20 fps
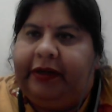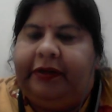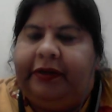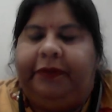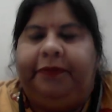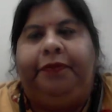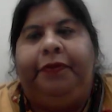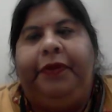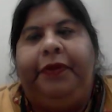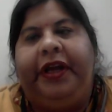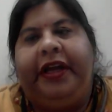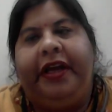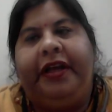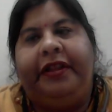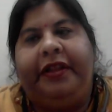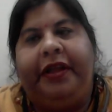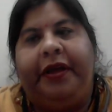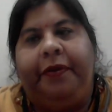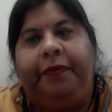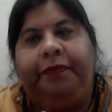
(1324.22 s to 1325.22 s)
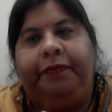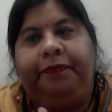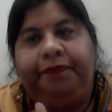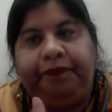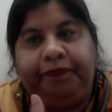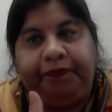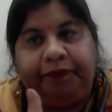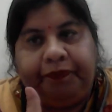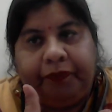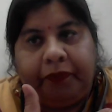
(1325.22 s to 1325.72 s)
making them
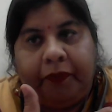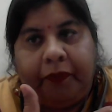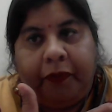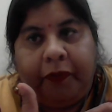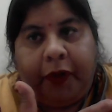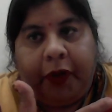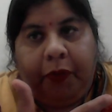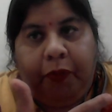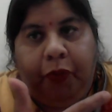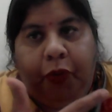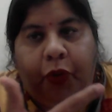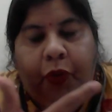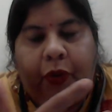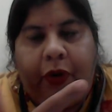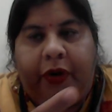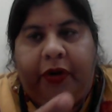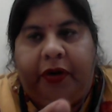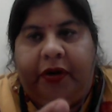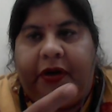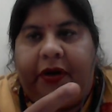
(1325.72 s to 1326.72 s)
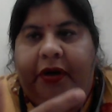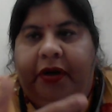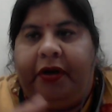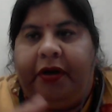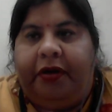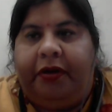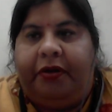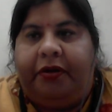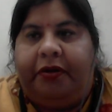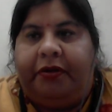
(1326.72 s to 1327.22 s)
more
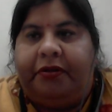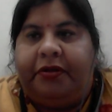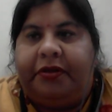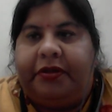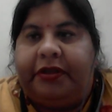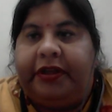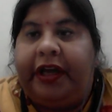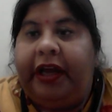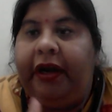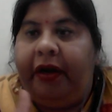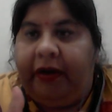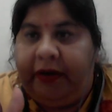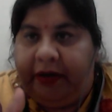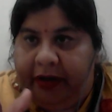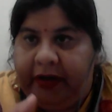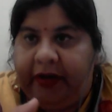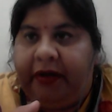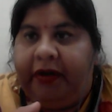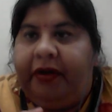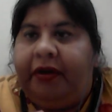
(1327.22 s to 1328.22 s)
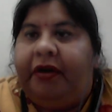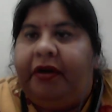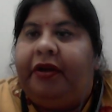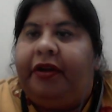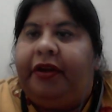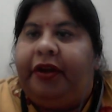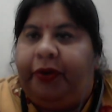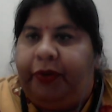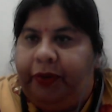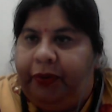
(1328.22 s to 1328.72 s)
skilled,
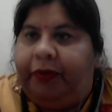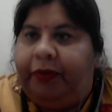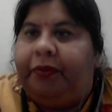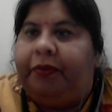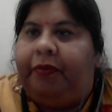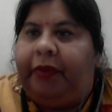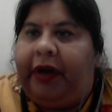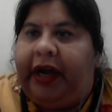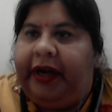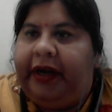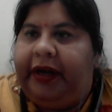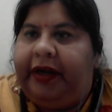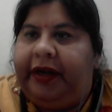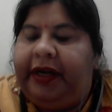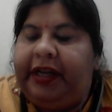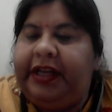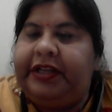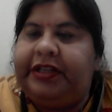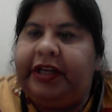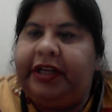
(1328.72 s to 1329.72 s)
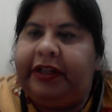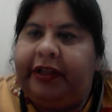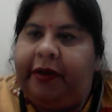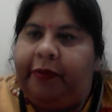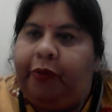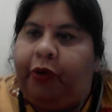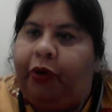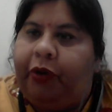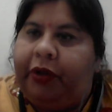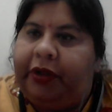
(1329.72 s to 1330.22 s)
by teaching
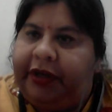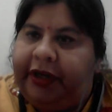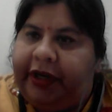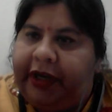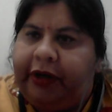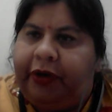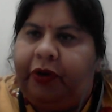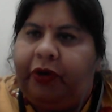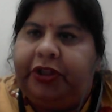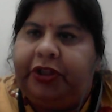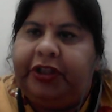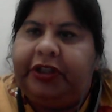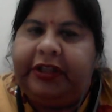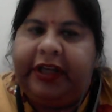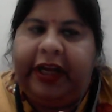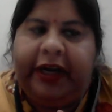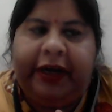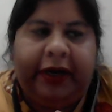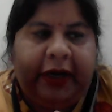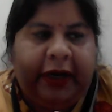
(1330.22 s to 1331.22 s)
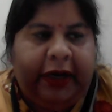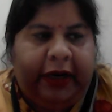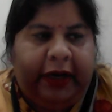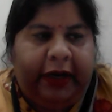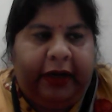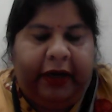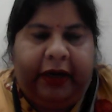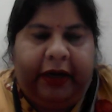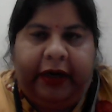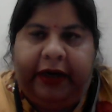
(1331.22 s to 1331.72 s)
them all the technologies, and
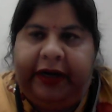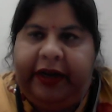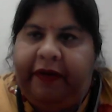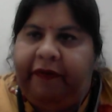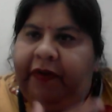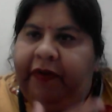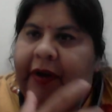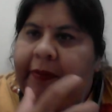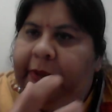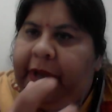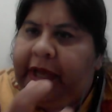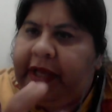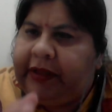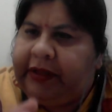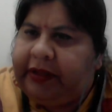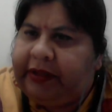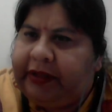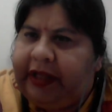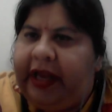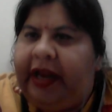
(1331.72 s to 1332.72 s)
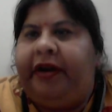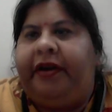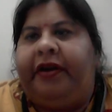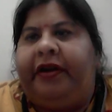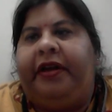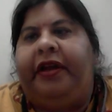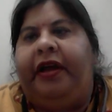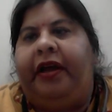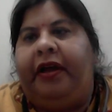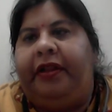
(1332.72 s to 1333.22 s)
developing
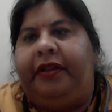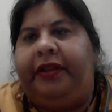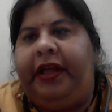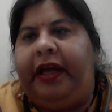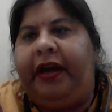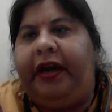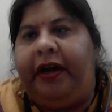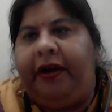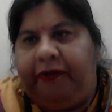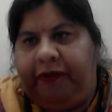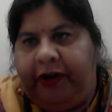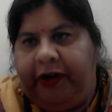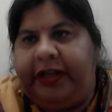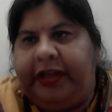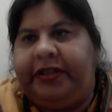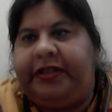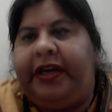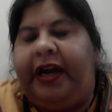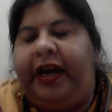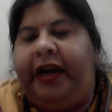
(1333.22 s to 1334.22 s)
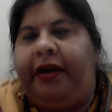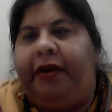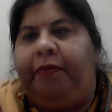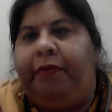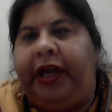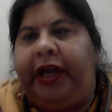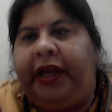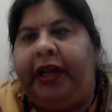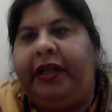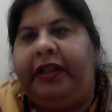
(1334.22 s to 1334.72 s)
their interest, and
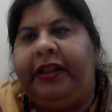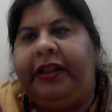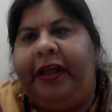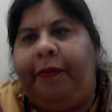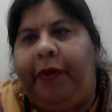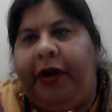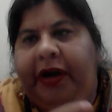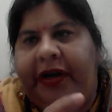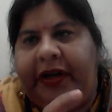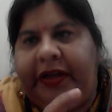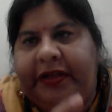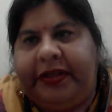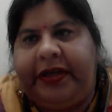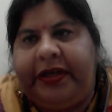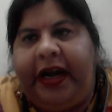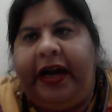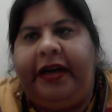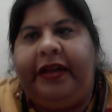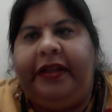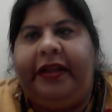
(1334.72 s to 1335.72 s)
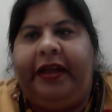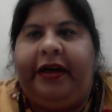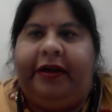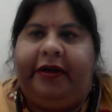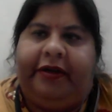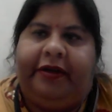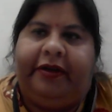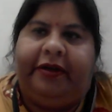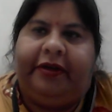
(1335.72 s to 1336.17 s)
making them understand that